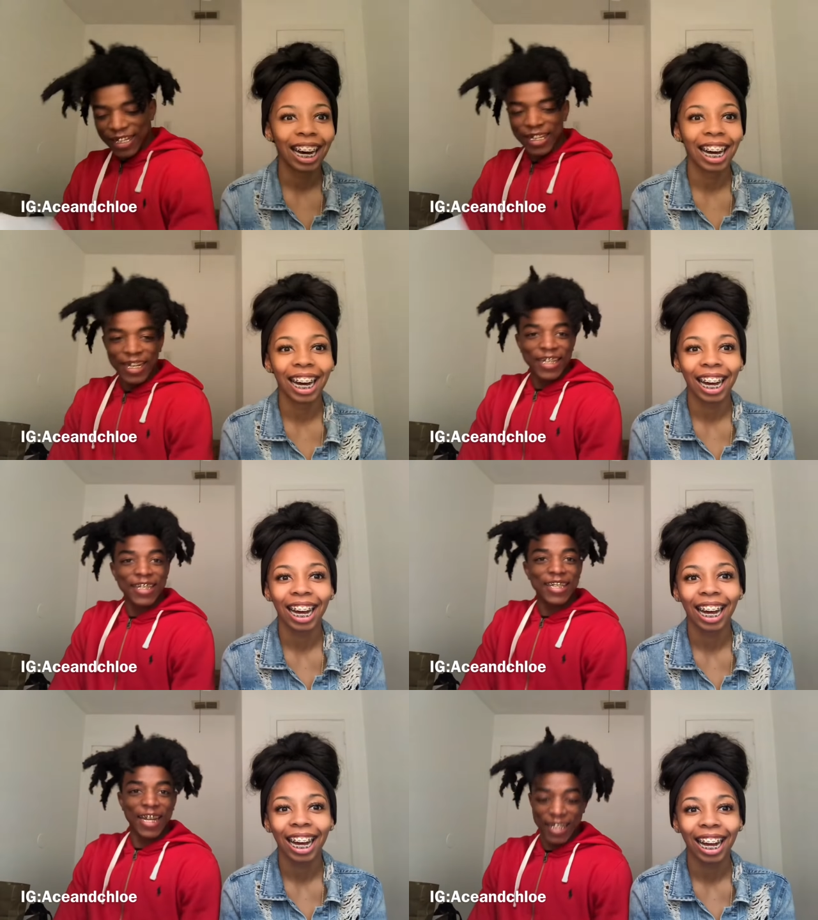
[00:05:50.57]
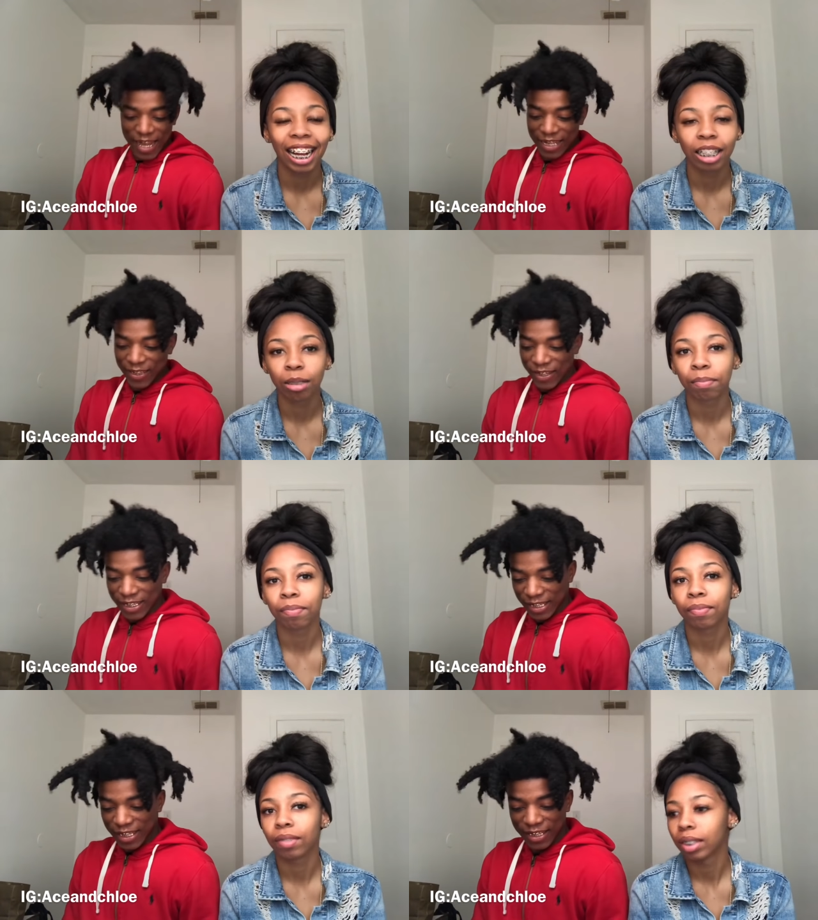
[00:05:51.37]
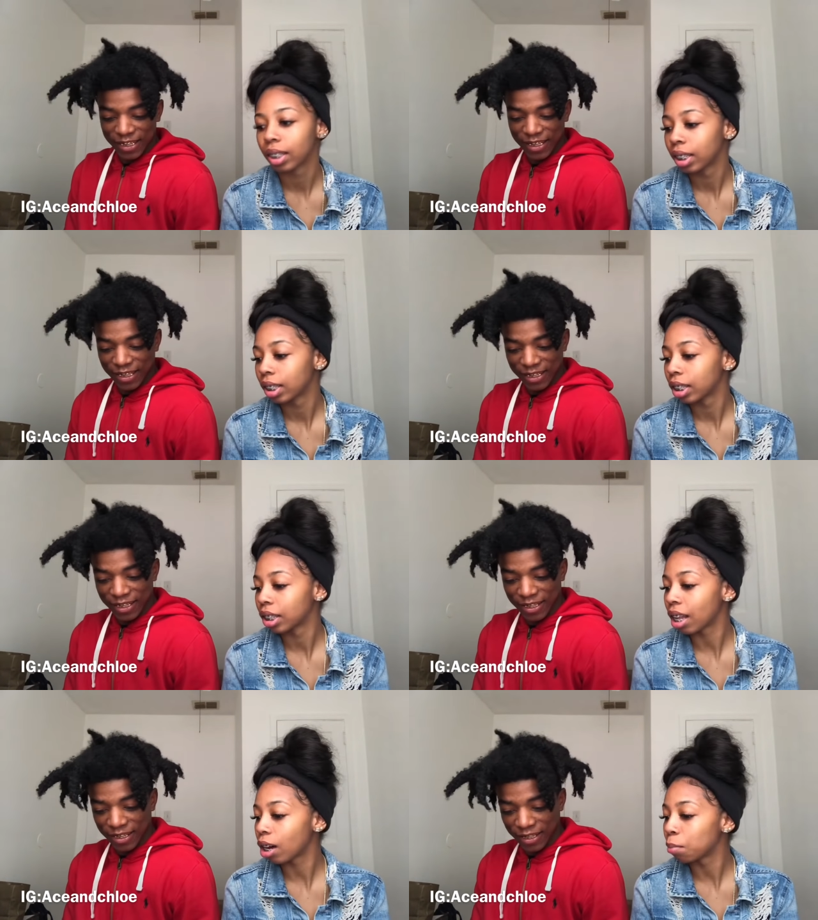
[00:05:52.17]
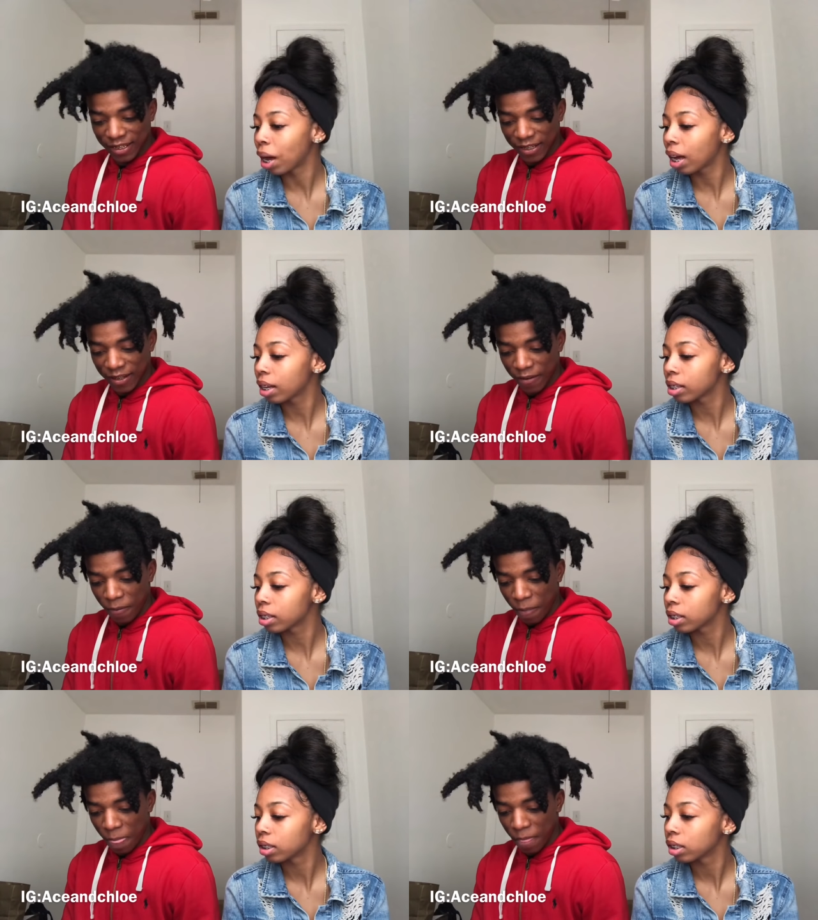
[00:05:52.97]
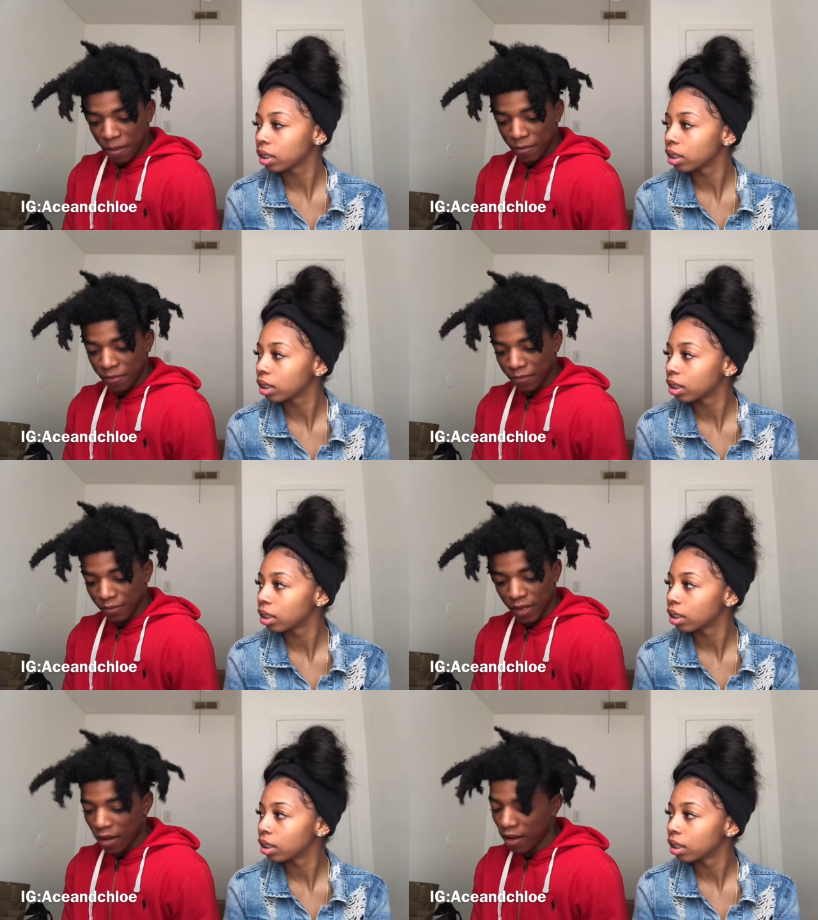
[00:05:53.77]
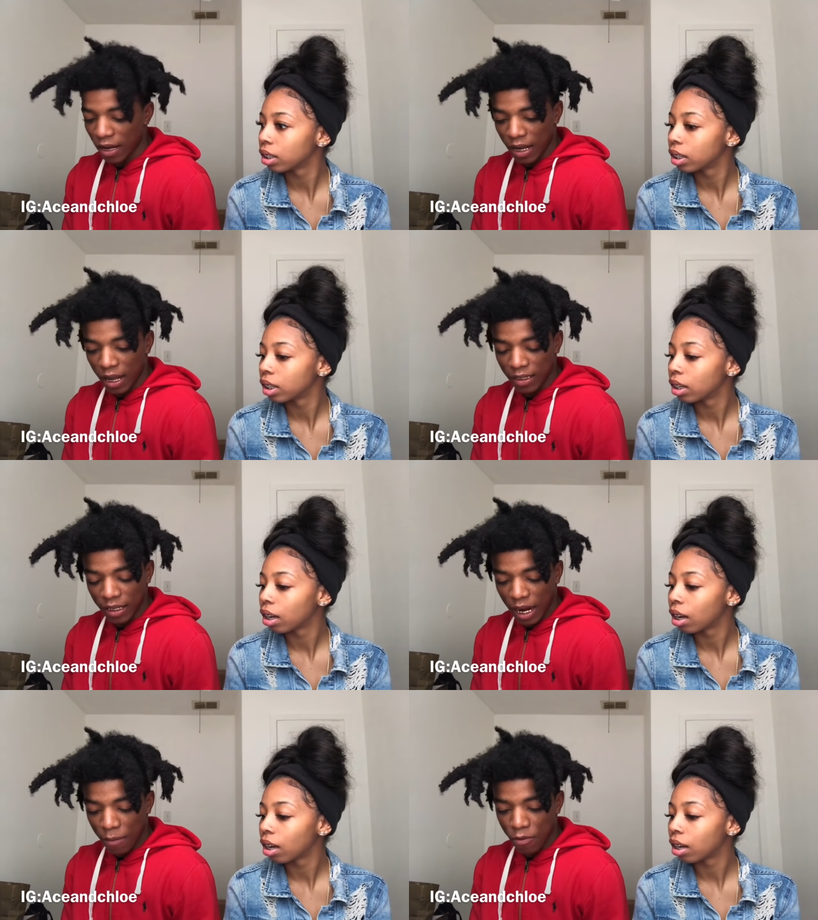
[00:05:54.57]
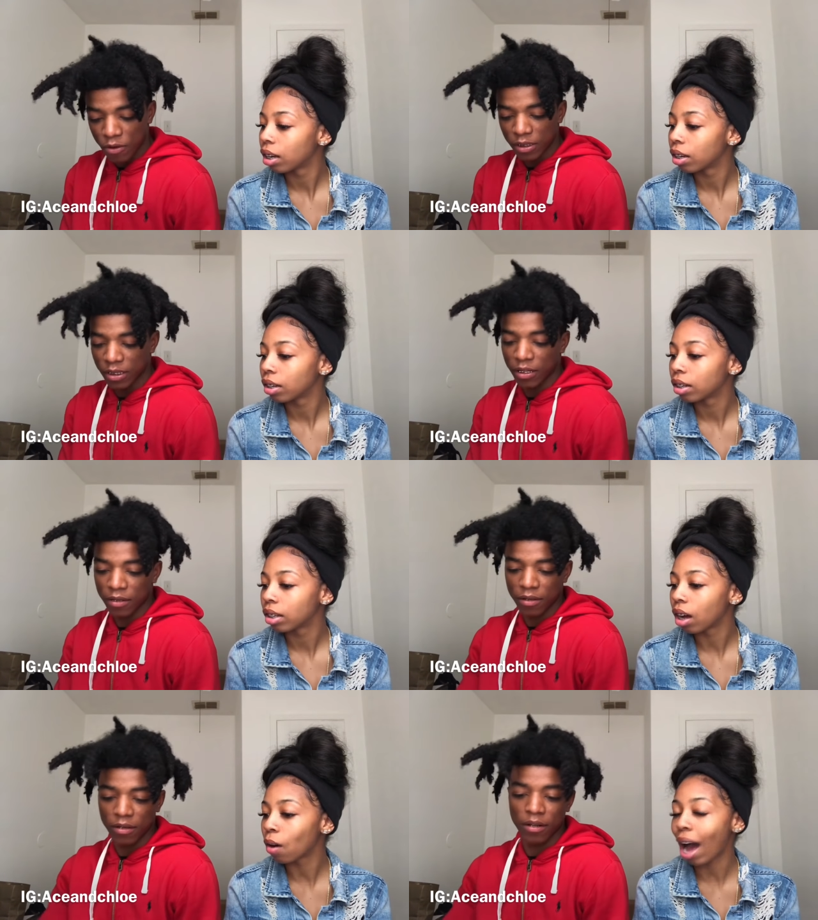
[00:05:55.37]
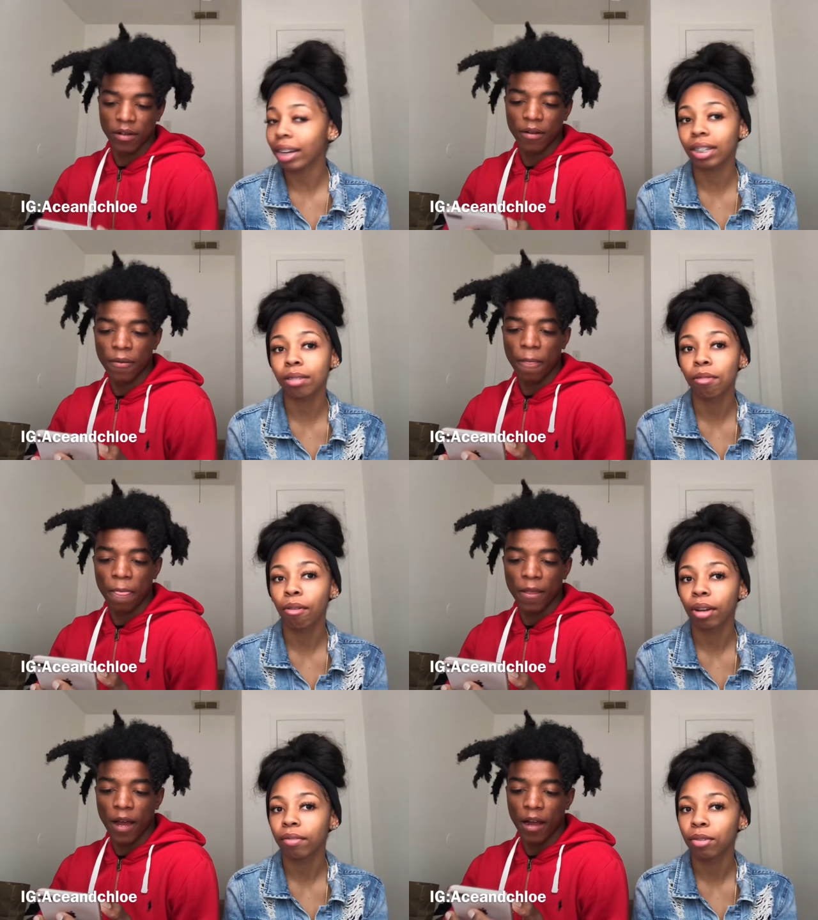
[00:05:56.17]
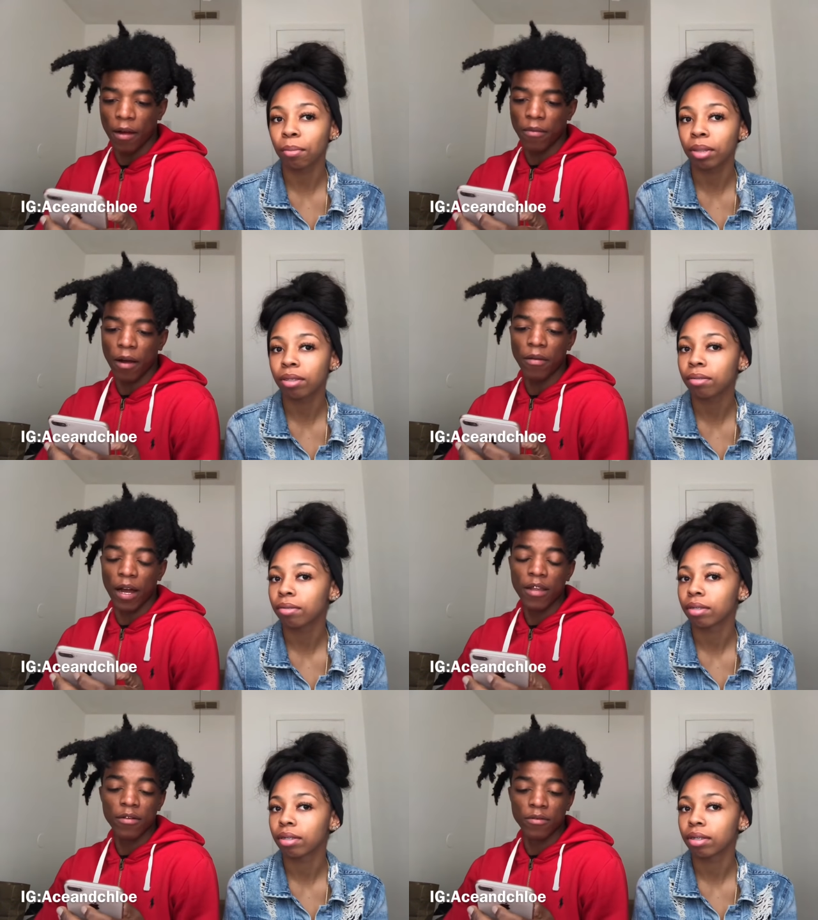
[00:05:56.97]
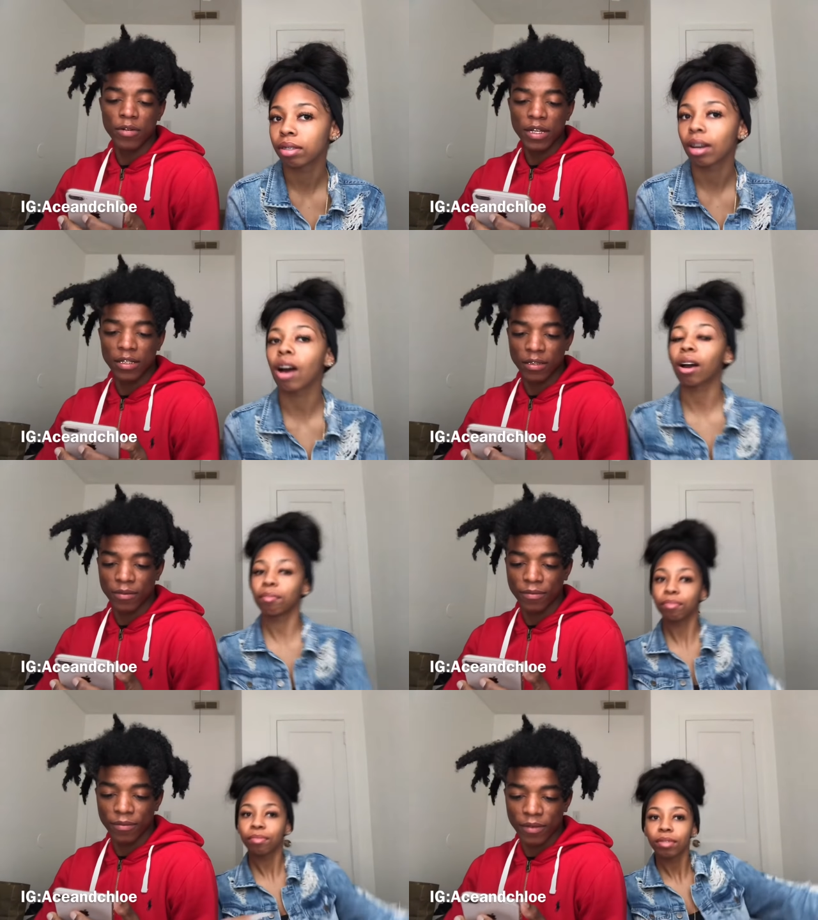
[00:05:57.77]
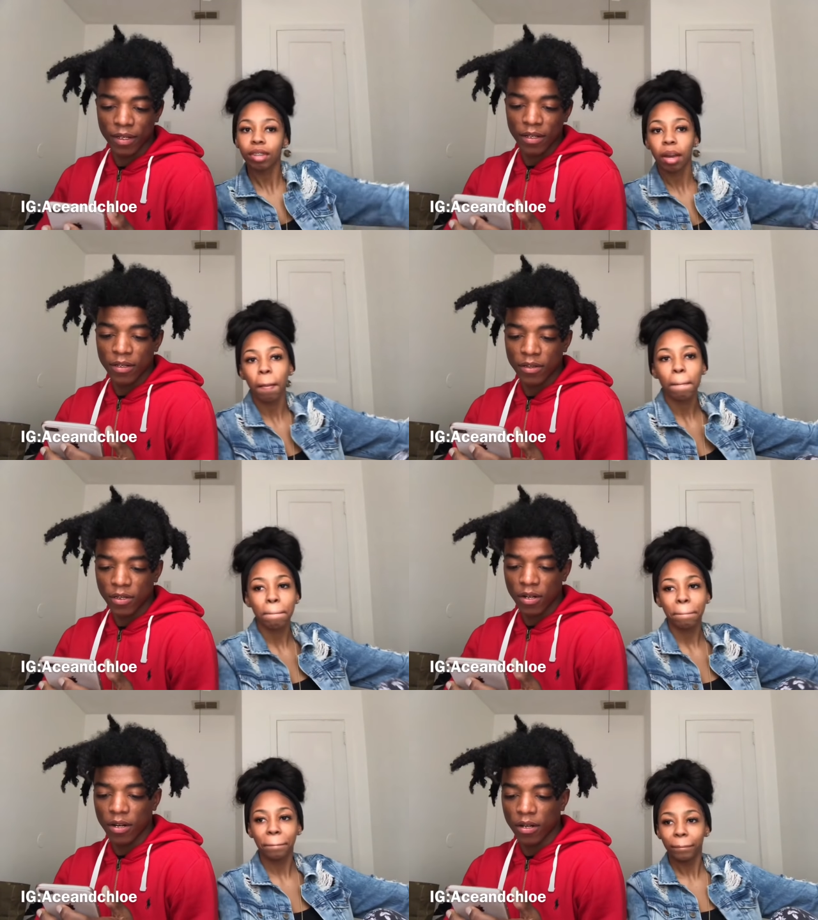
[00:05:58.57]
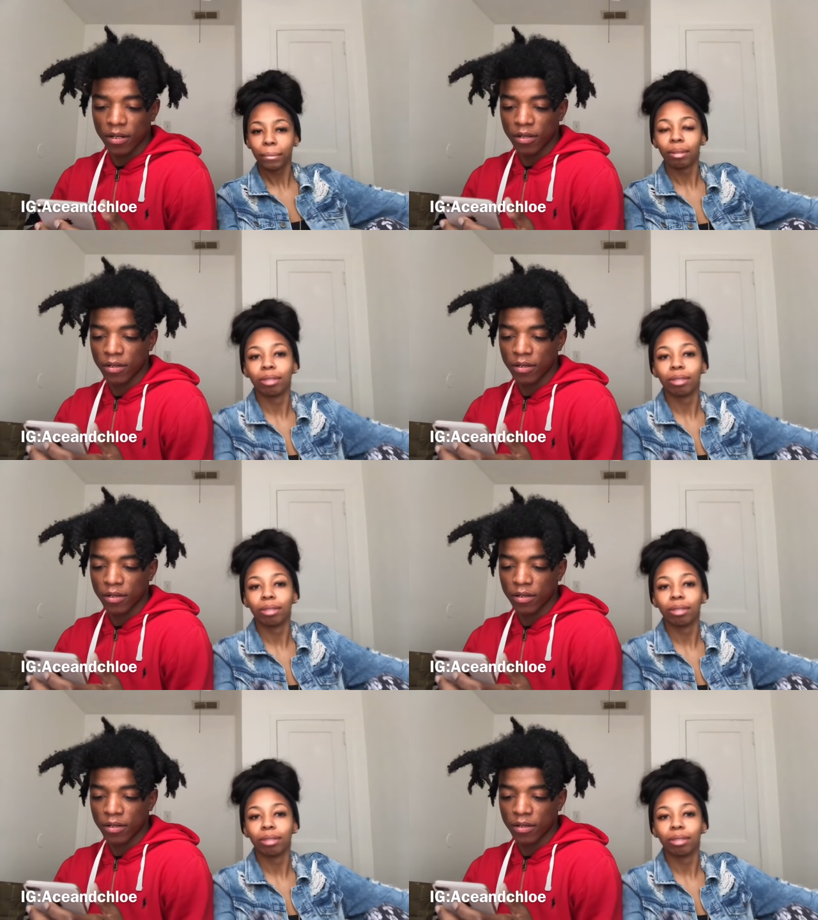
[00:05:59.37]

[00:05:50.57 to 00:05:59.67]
Speaker 1: This not the last question either. The on Oh, I, got, I think I got more questions.
Speaker 2: Oh, I can keep going. If you uh,
Speaker 1: want me to? I am. We are. Okay. So, uh,